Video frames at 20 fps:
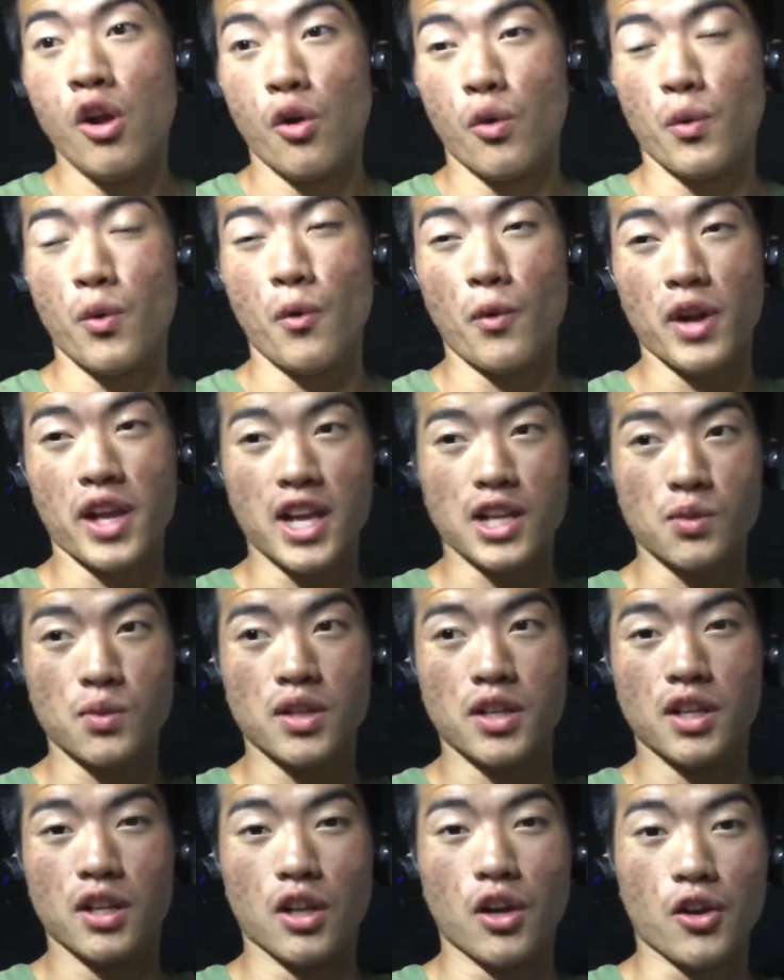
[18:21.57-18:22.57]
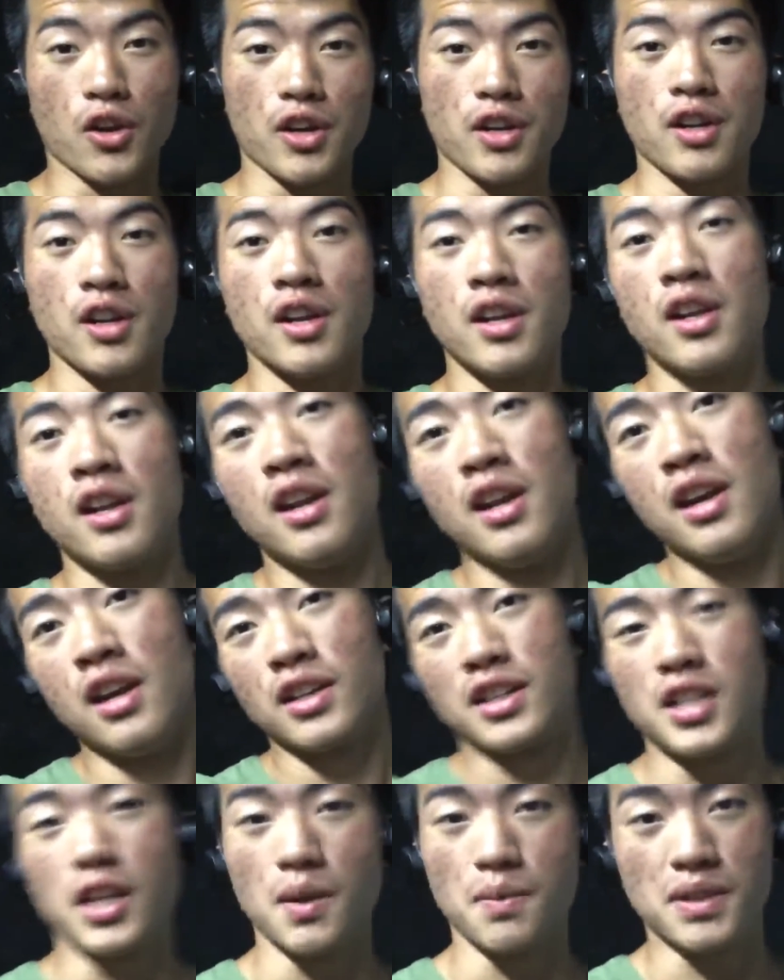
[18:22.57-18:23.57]
or what do you guys want to learn,
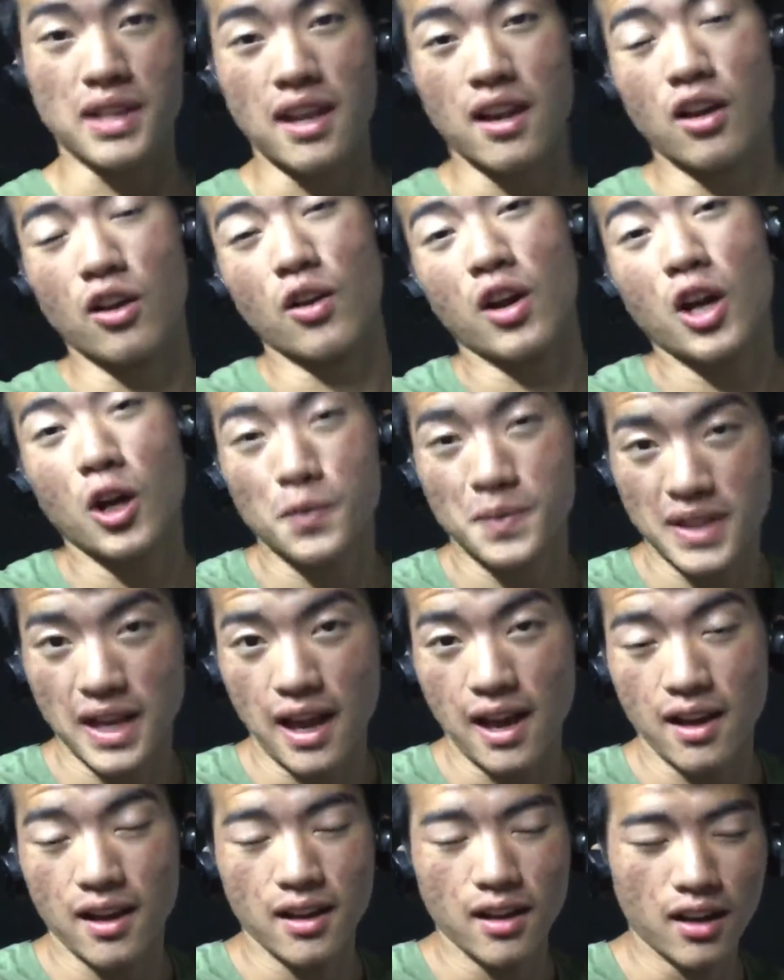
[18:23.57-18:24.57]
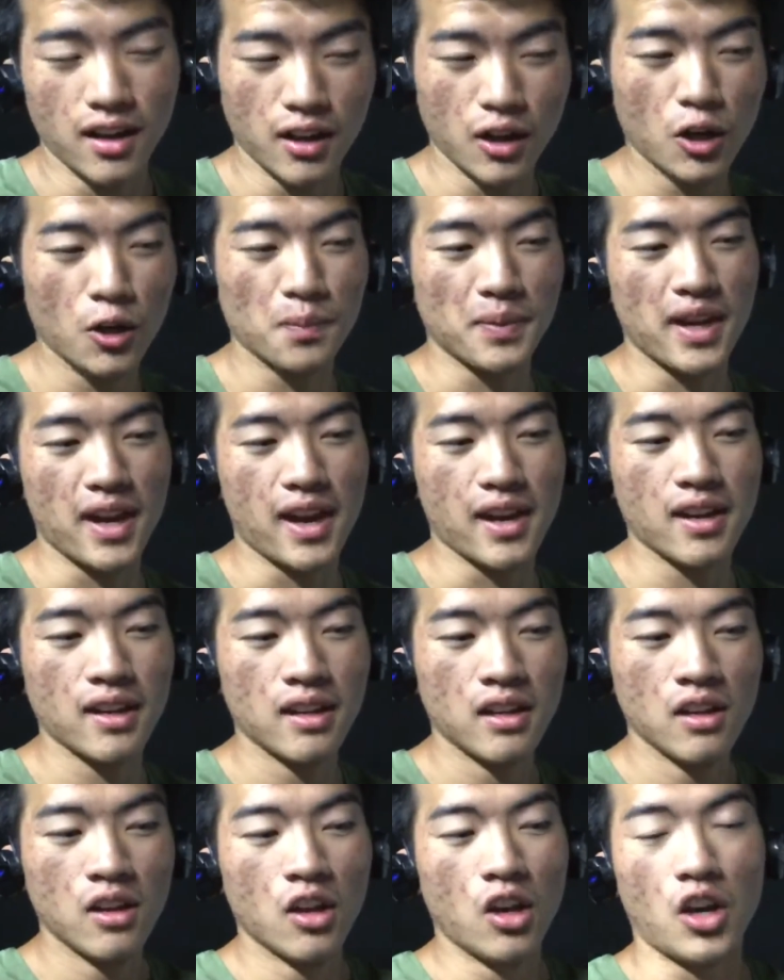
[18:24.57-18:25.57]
tips or help
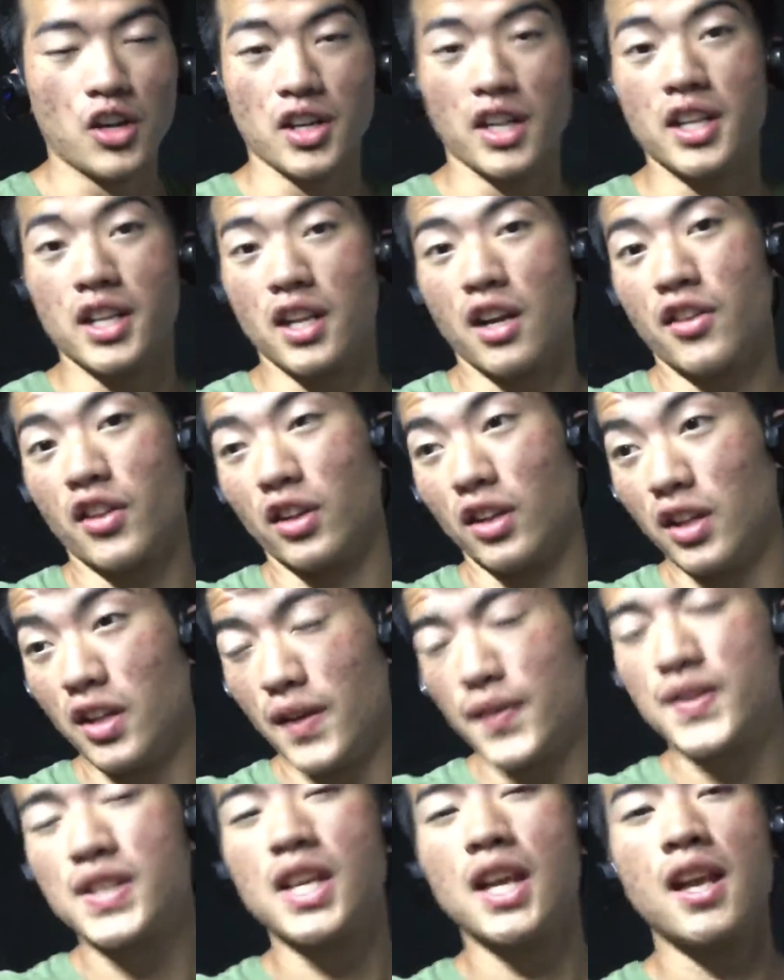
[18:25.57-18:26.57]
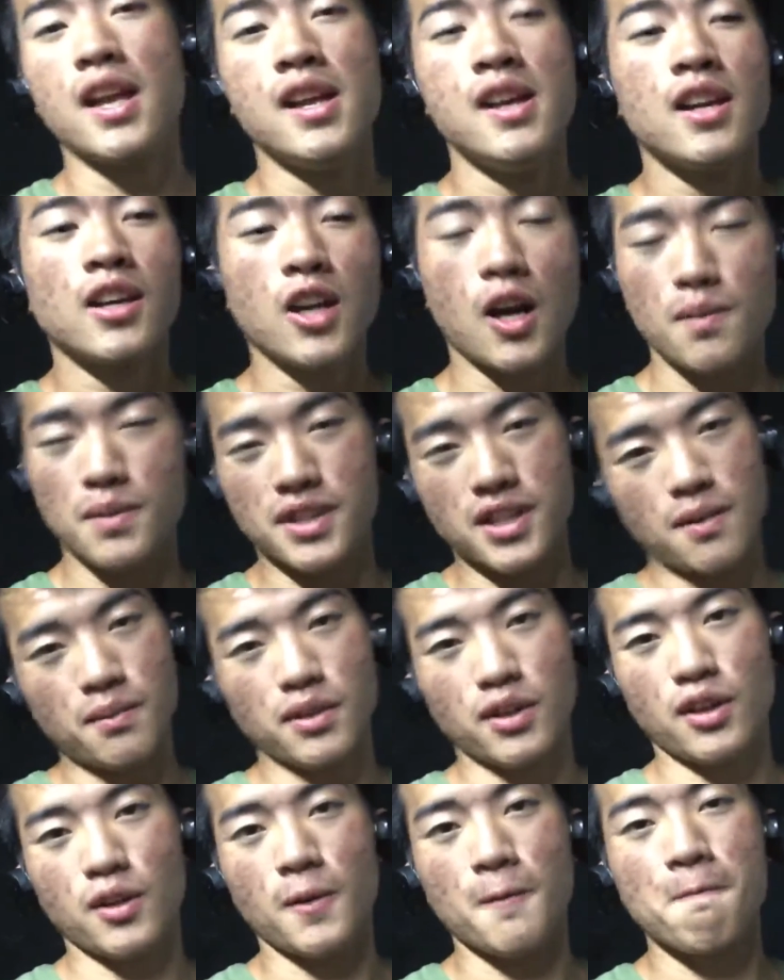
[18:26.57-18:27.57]
at on any other lifts. Comment down
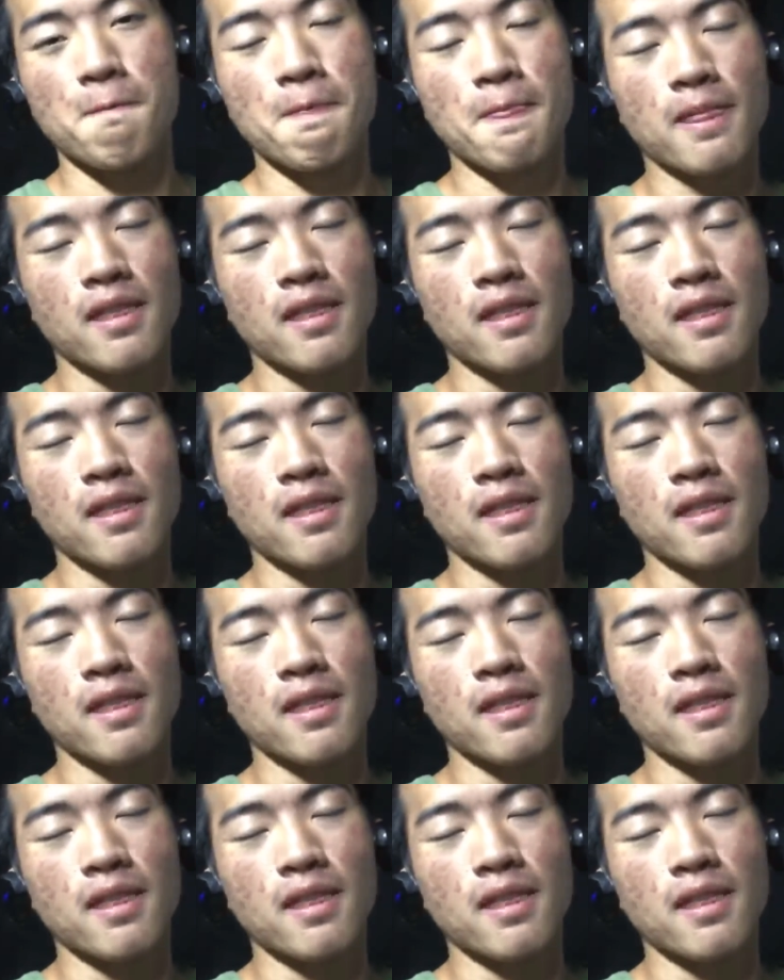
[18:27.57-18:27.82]
below.